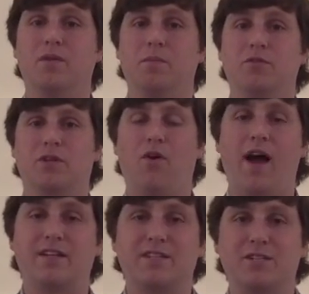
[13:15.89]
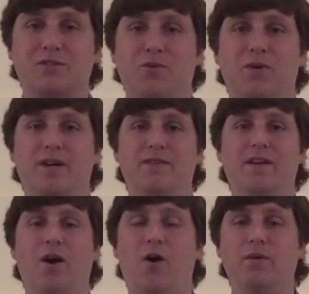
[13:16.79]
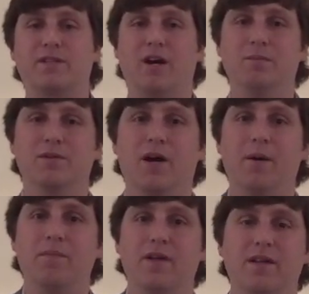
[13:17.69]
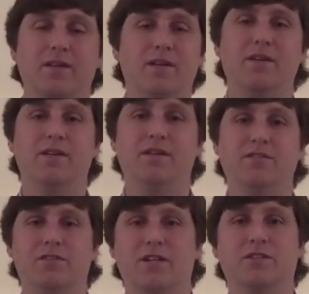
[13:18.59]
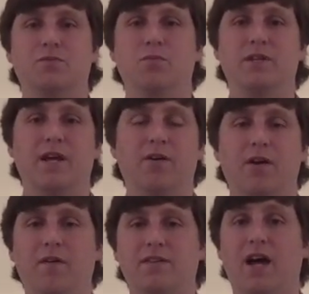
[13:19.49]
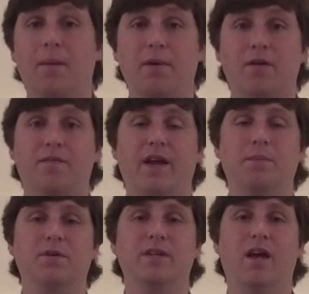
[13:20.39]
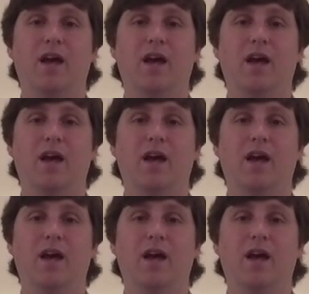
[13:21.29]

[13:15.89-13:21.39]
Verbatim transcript: the most classic story that always comes up that is just, we tell it all the time in our family.